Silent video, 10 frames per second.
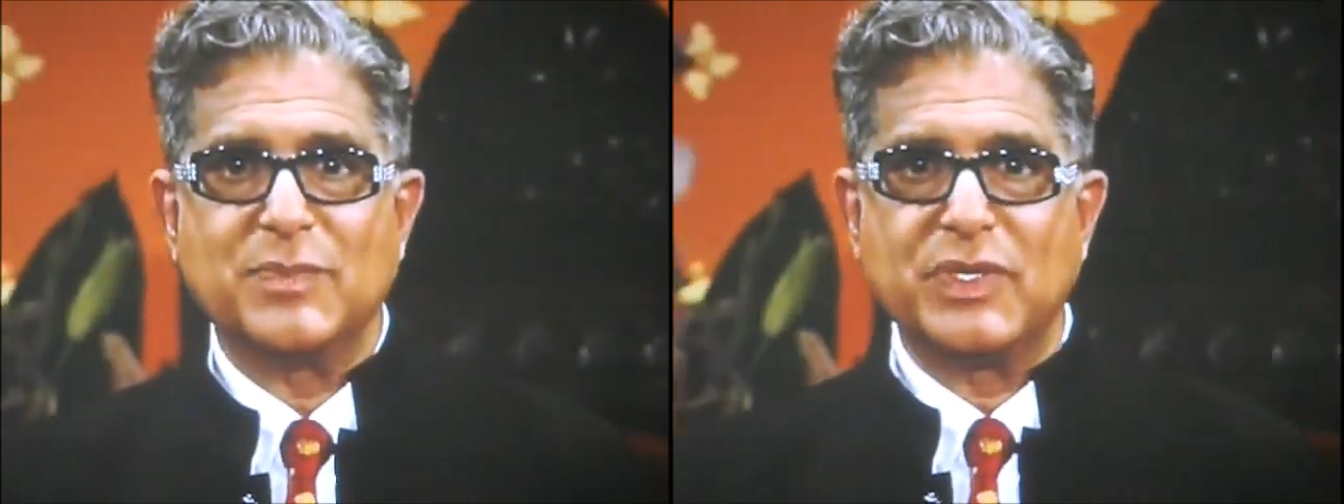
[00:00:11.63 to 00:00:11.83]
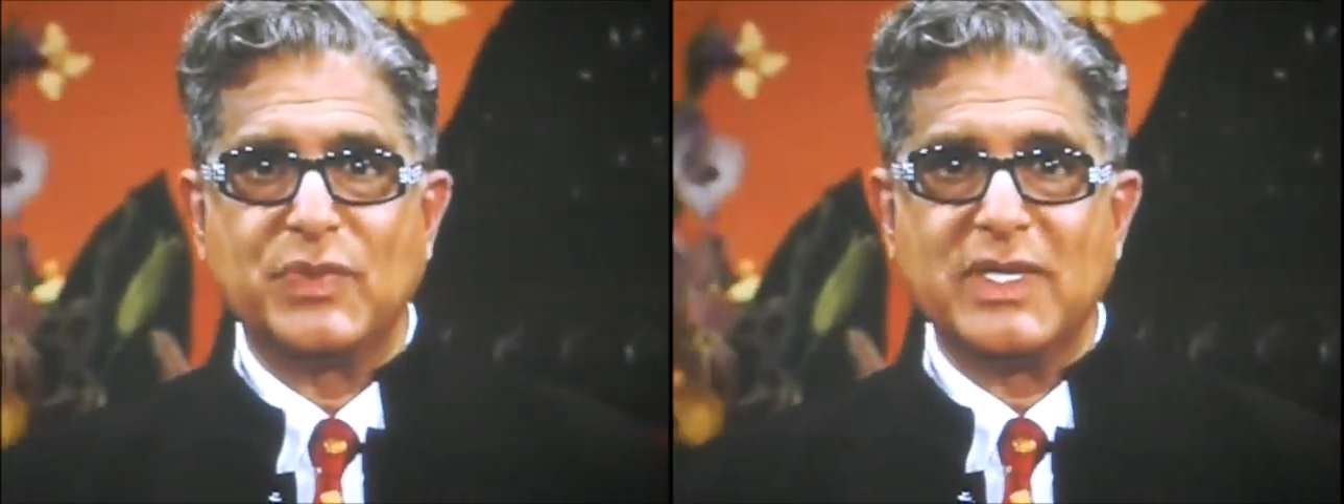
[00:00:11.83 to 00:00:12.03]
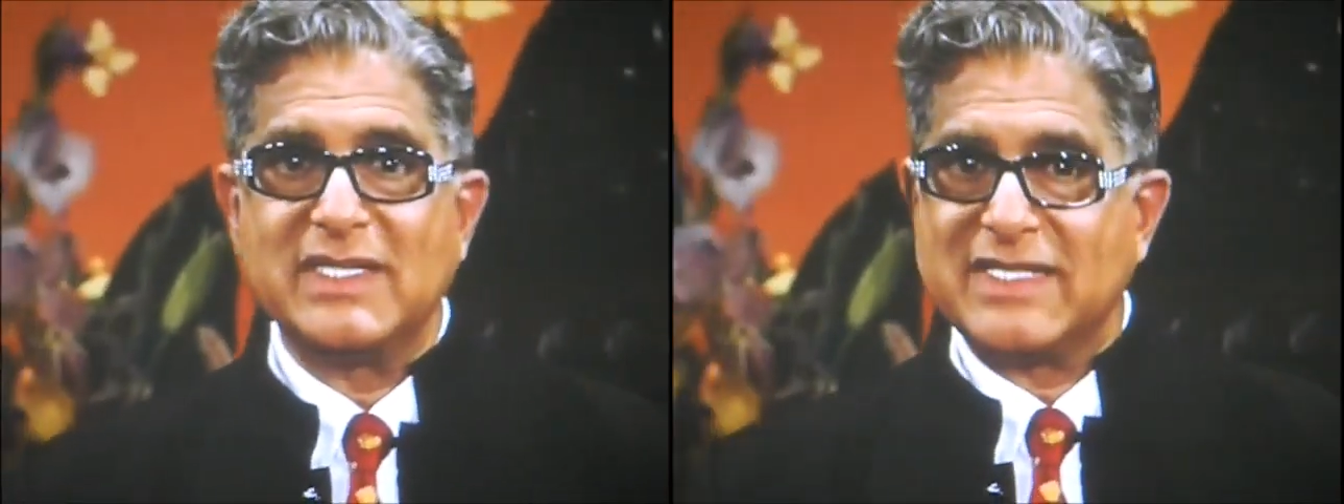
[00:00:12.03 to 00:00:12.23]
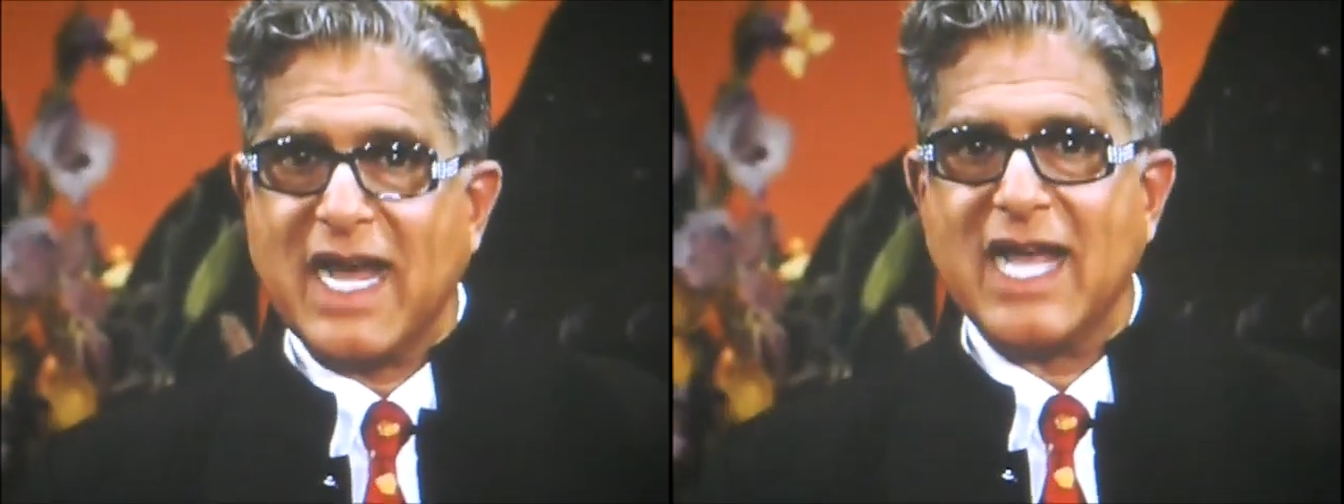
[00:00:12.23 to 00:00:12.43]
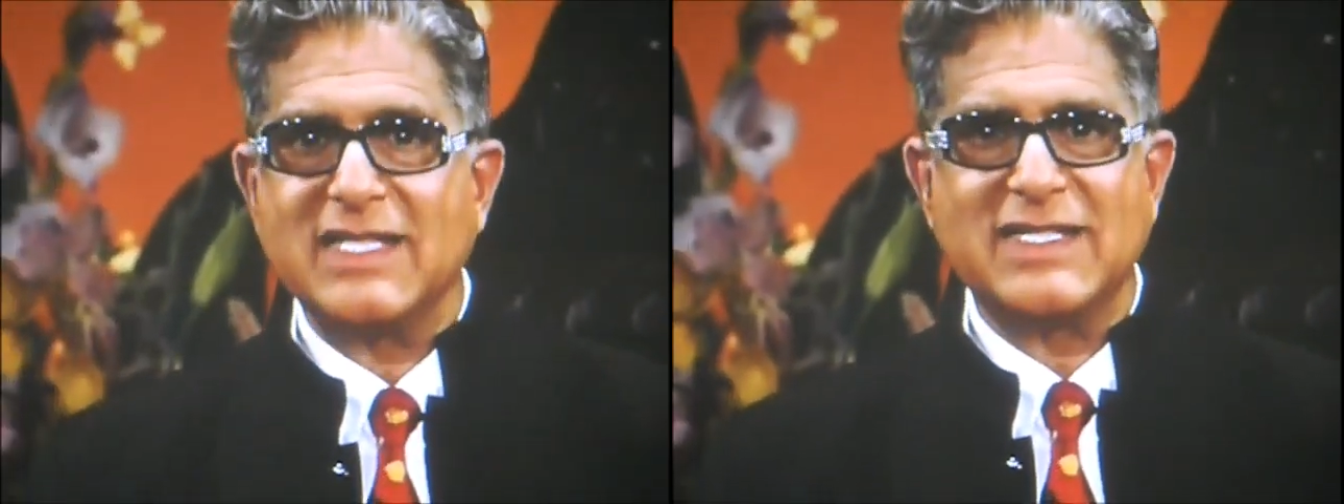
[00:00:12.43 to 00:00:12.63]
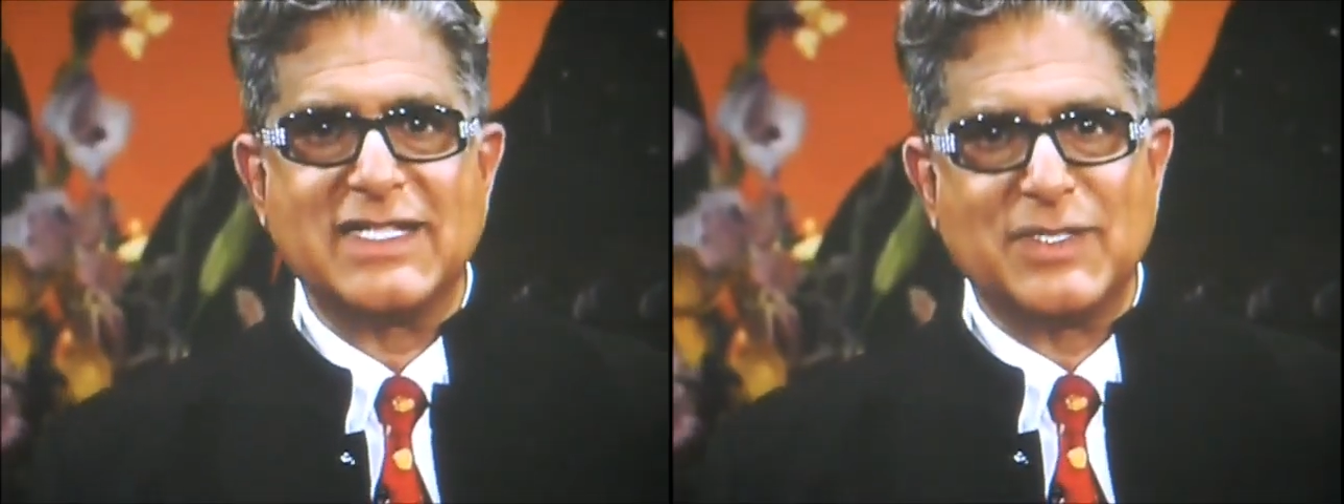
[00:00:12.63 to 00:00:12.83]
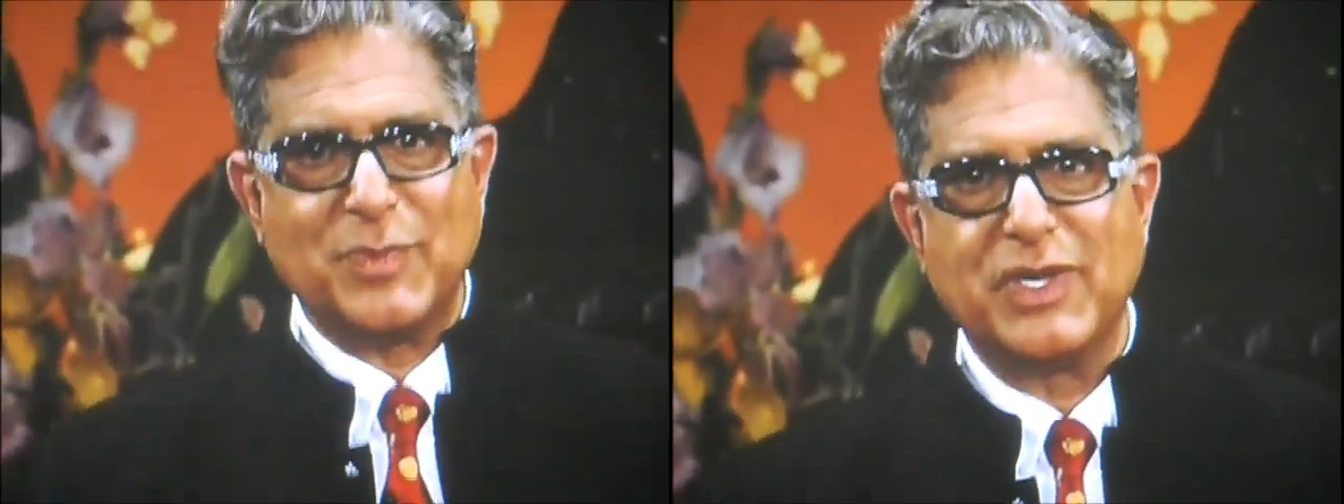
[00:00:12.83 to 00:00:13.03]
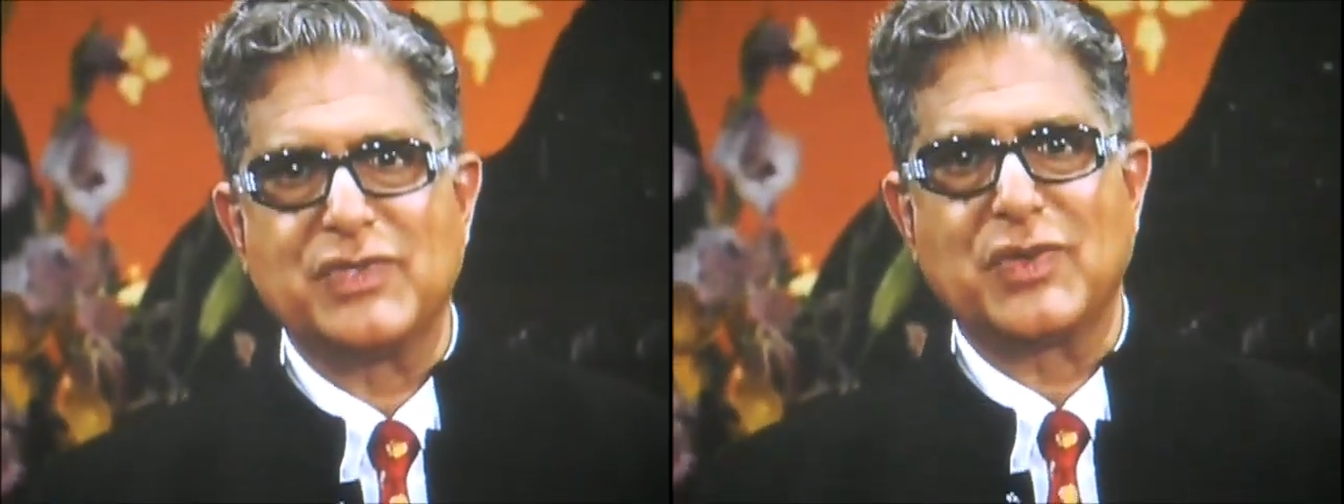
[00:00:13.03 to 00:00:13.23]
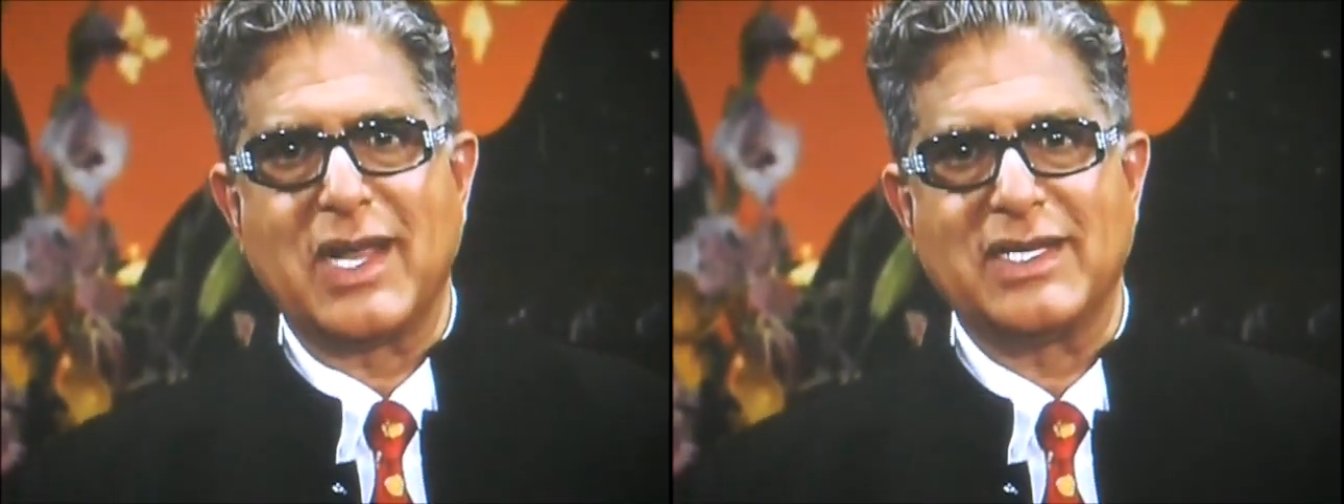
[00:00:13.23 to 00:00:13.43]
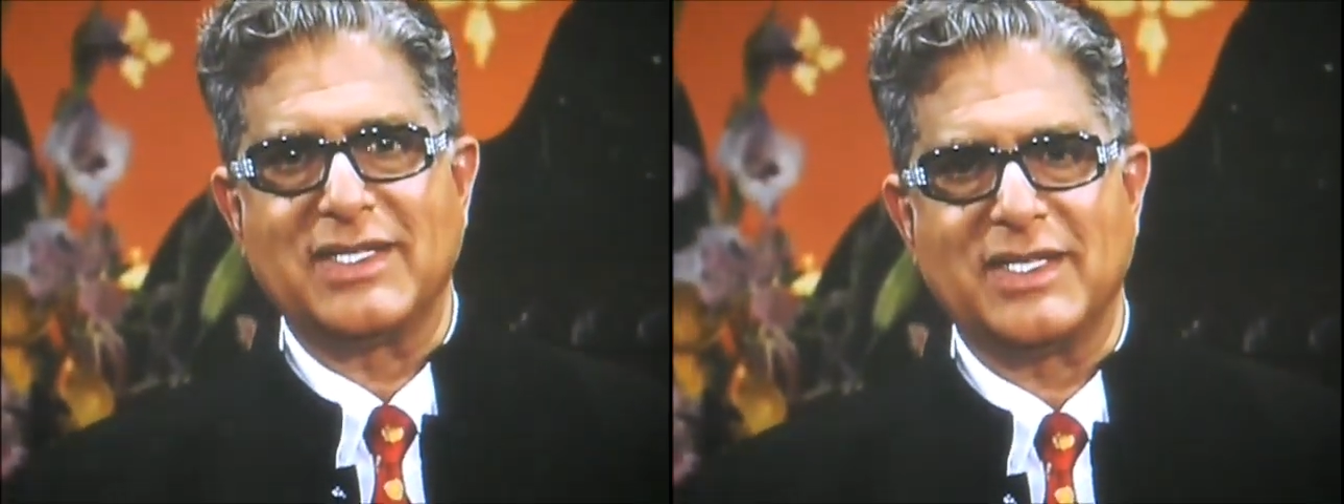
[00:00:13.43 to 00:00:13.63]
between science and
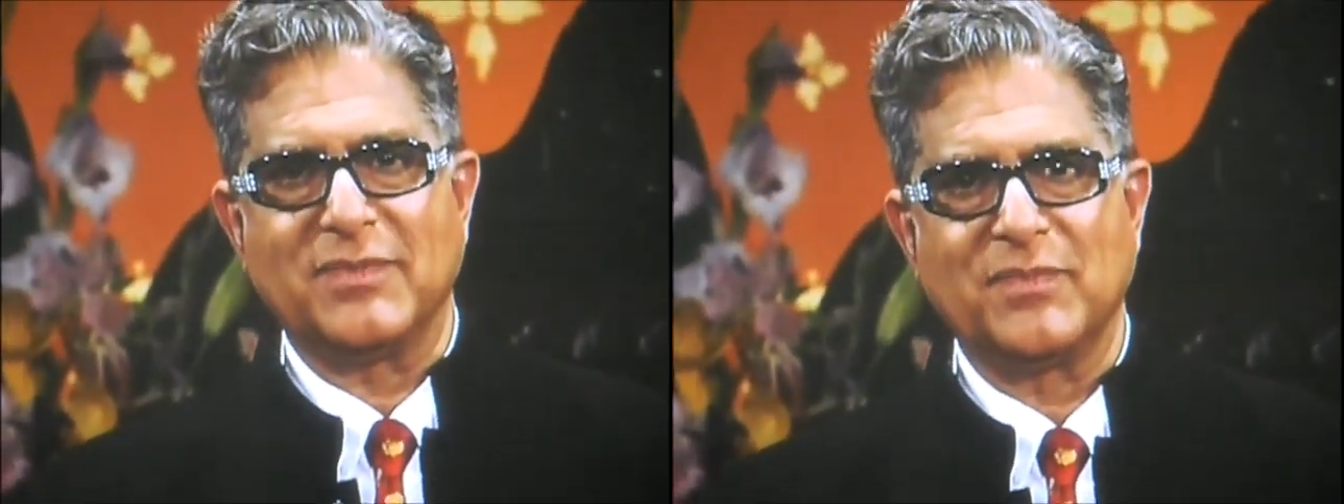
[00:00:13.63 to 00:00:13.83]
spirituality.